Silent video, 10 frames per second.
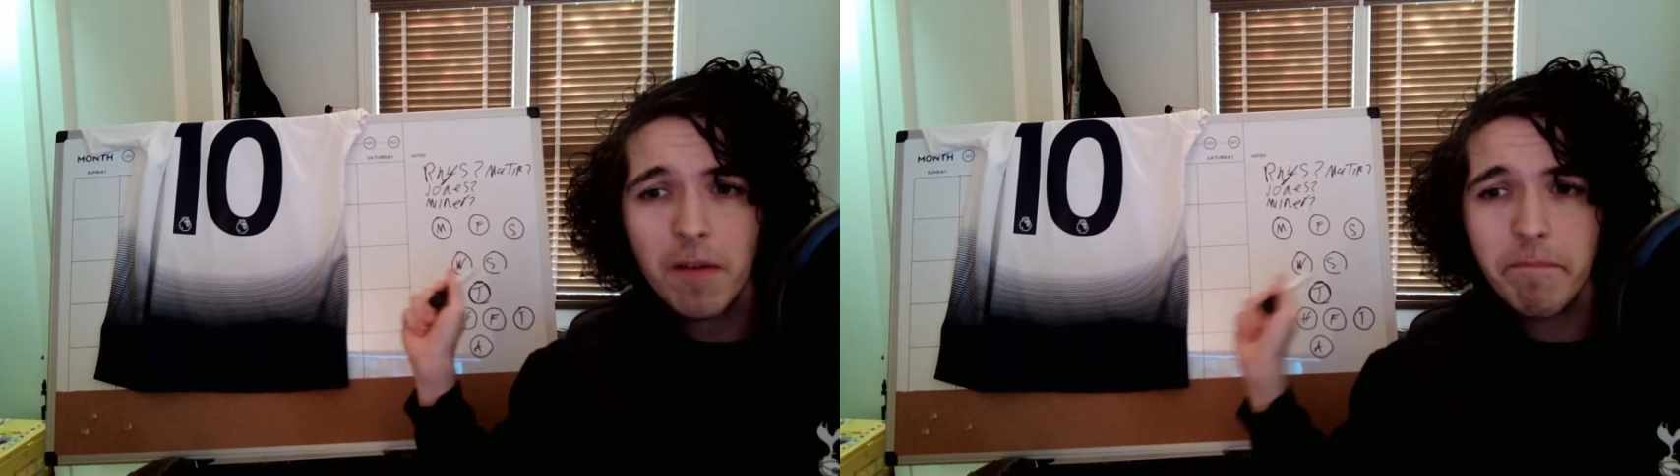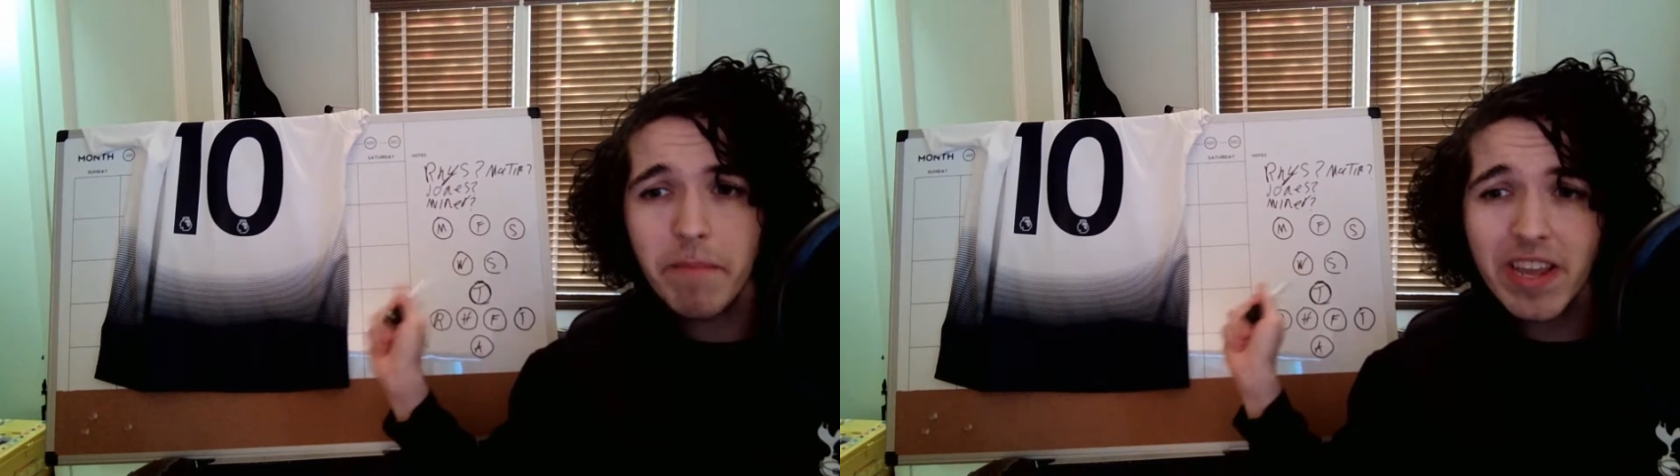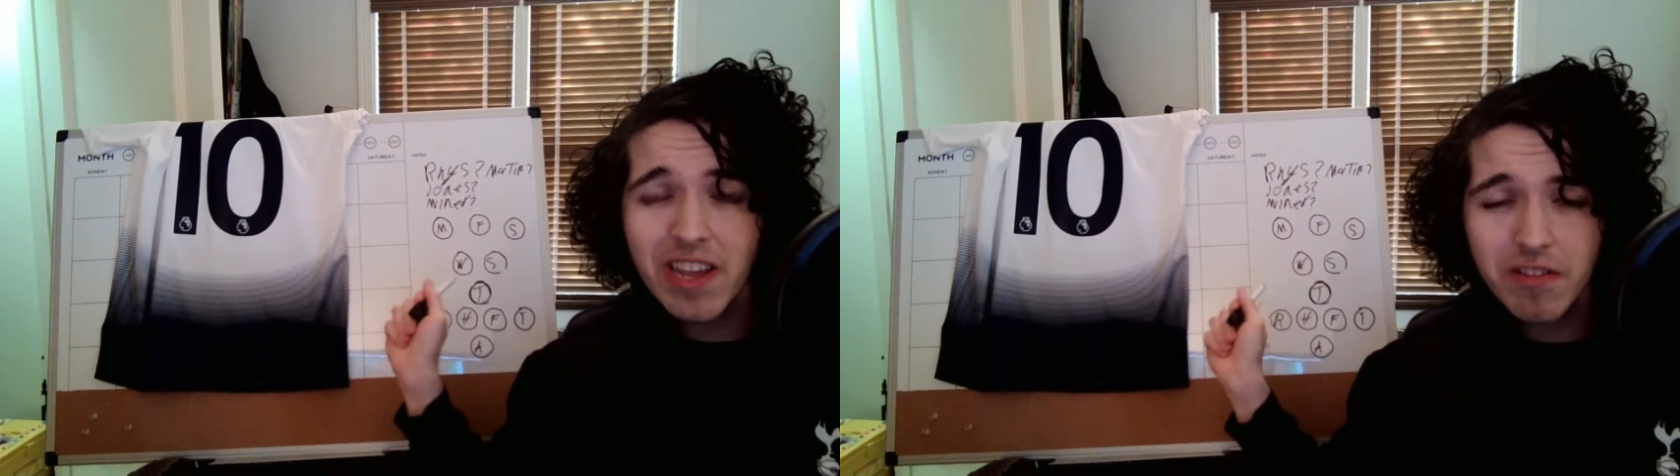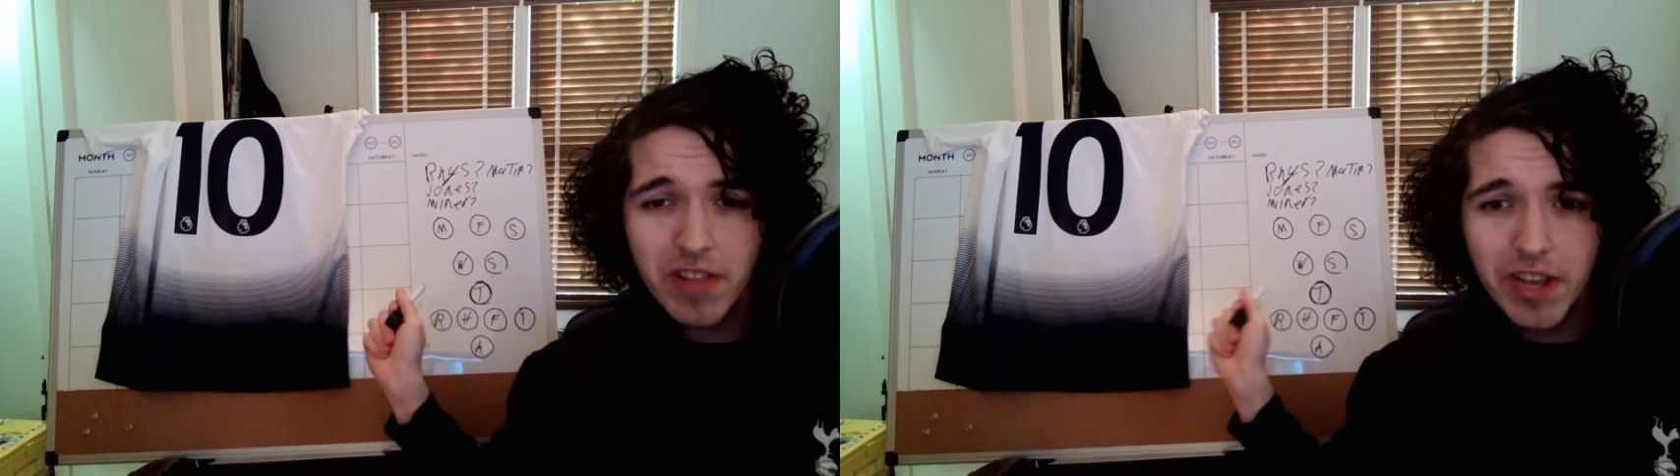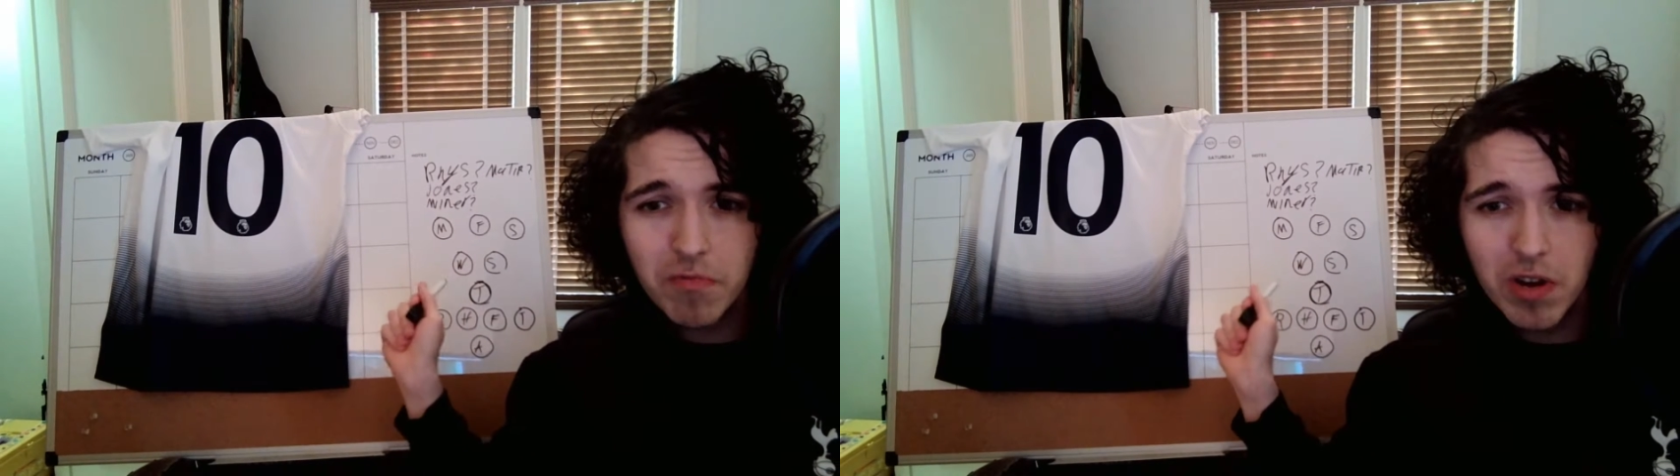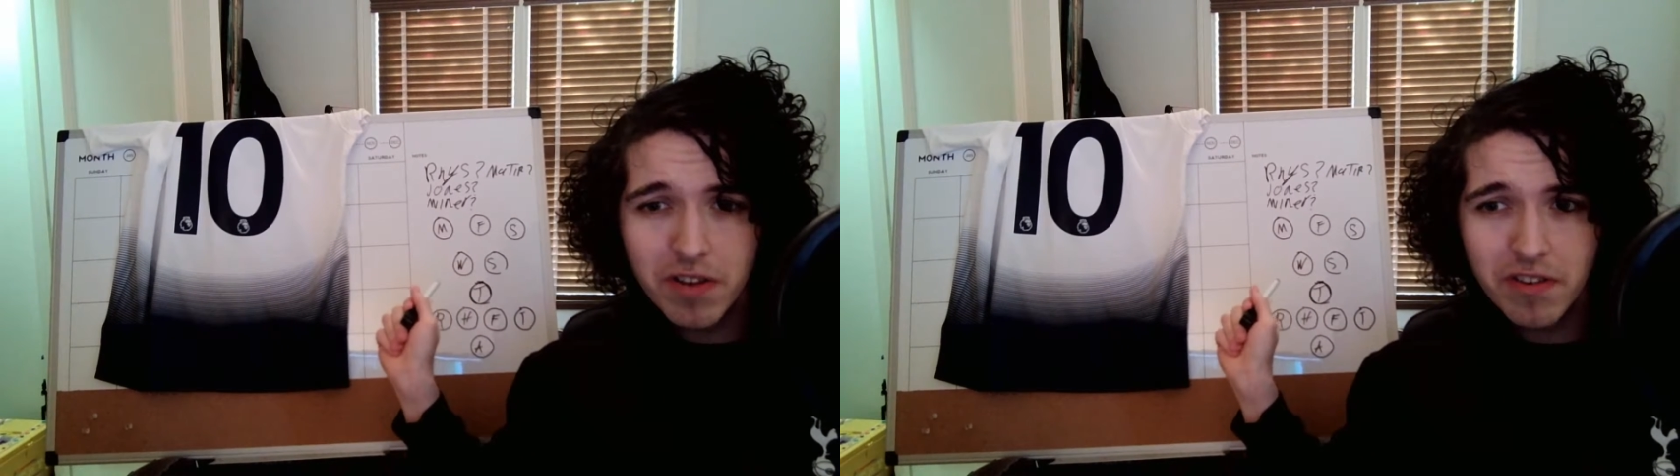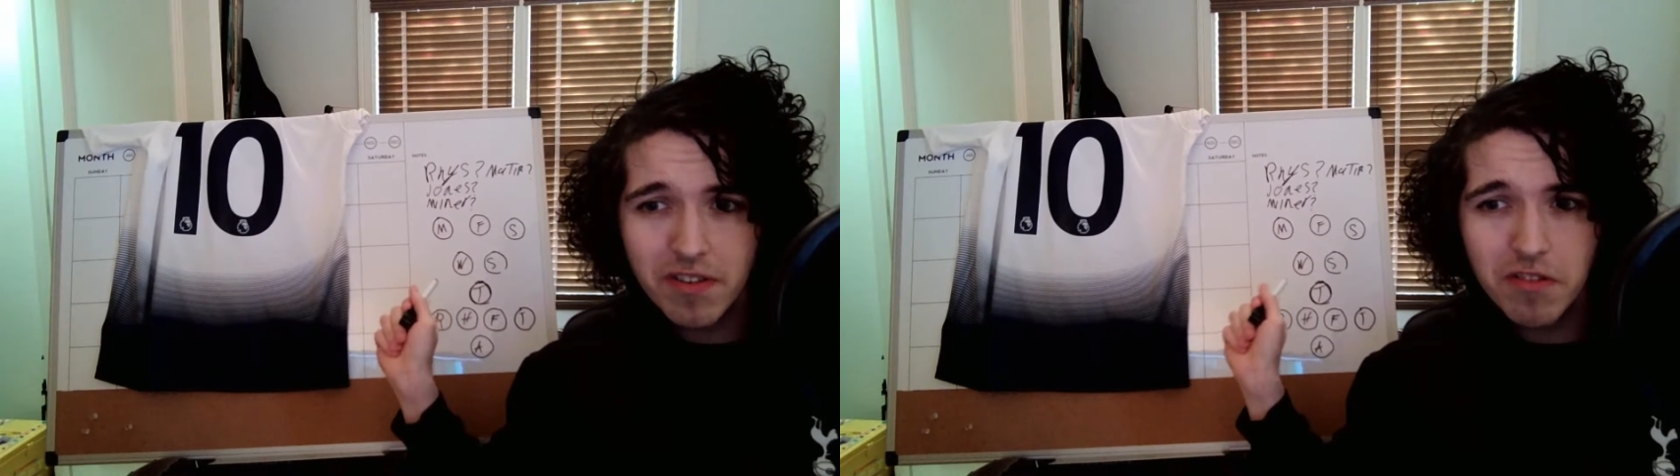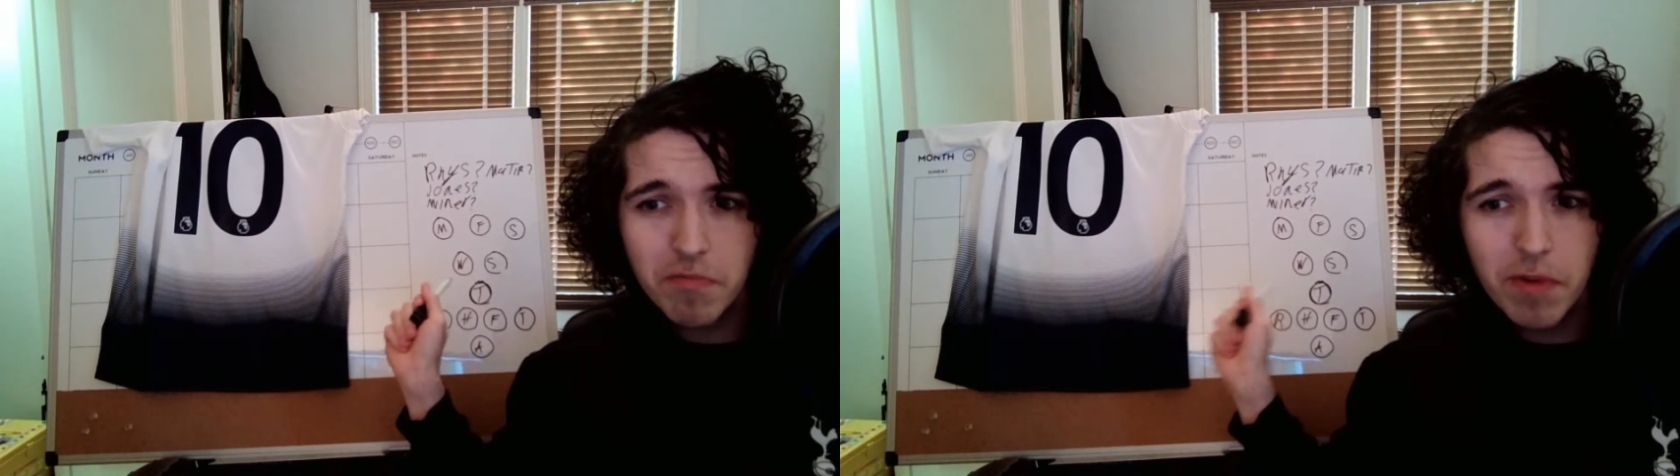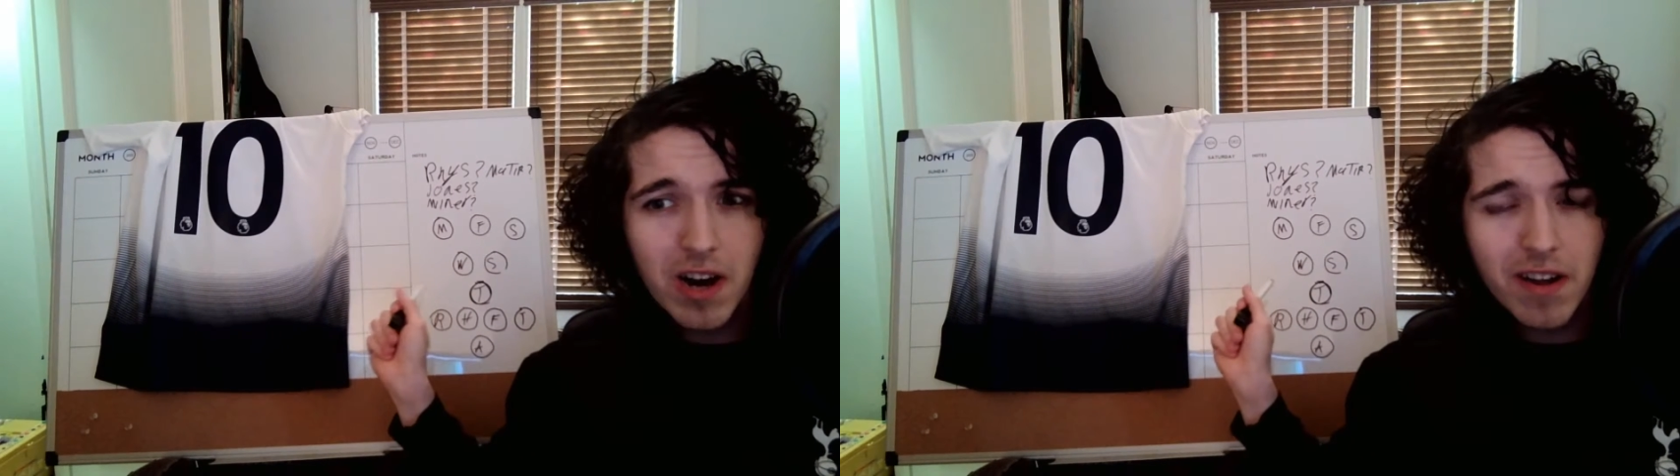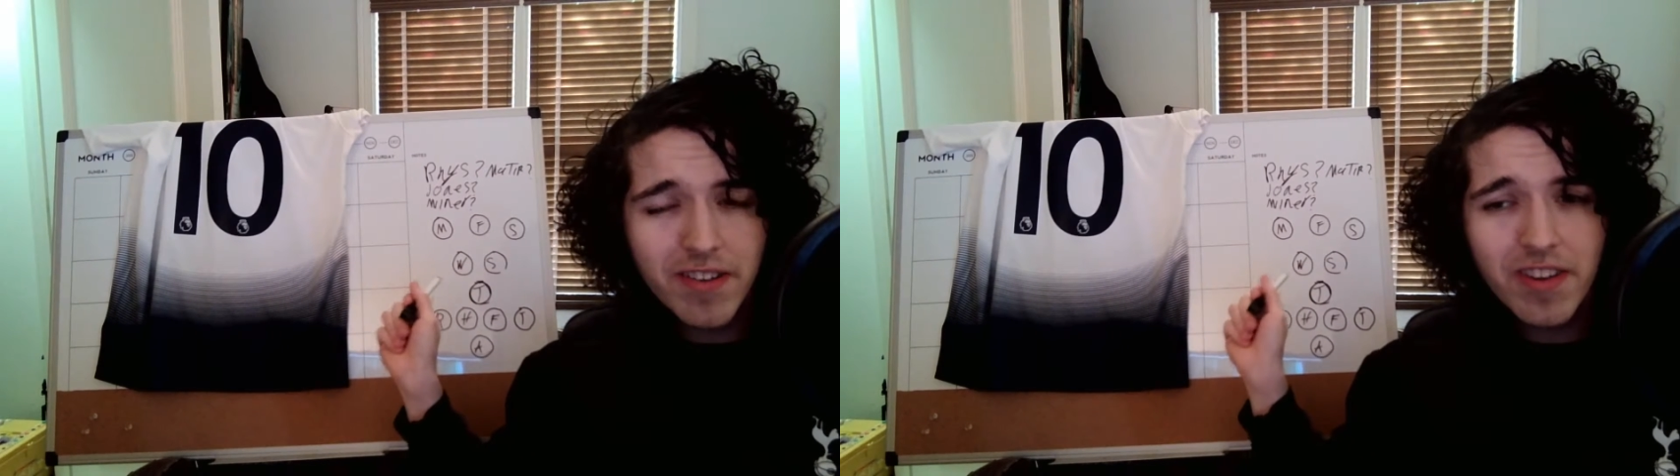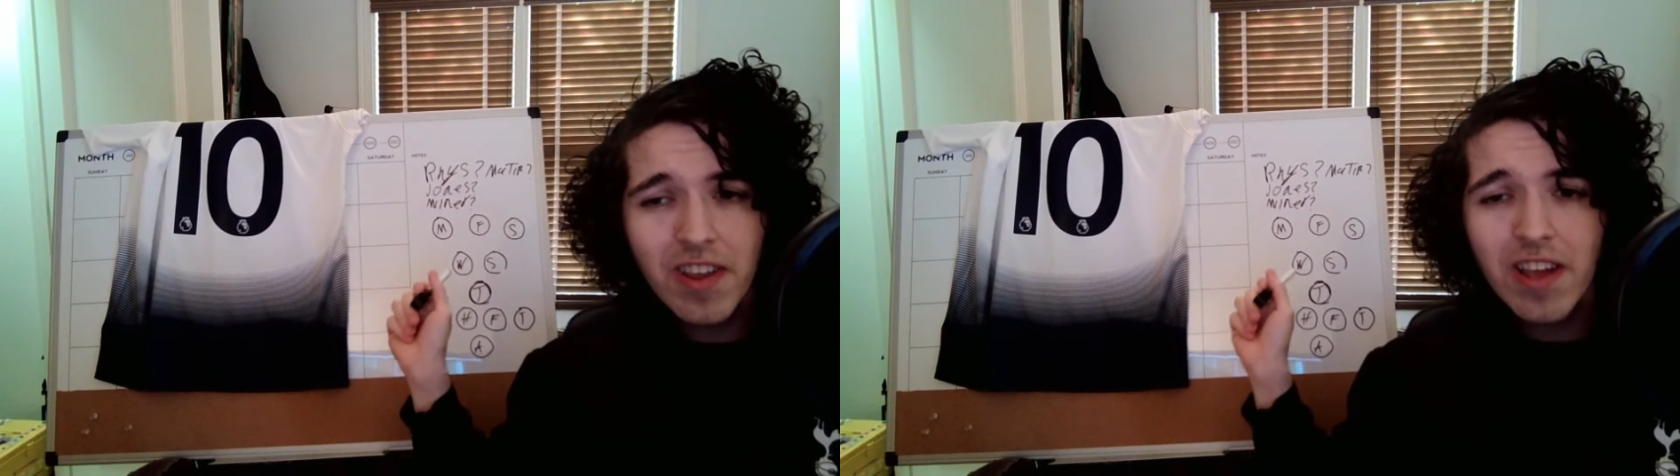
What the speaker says: making late runs into the box.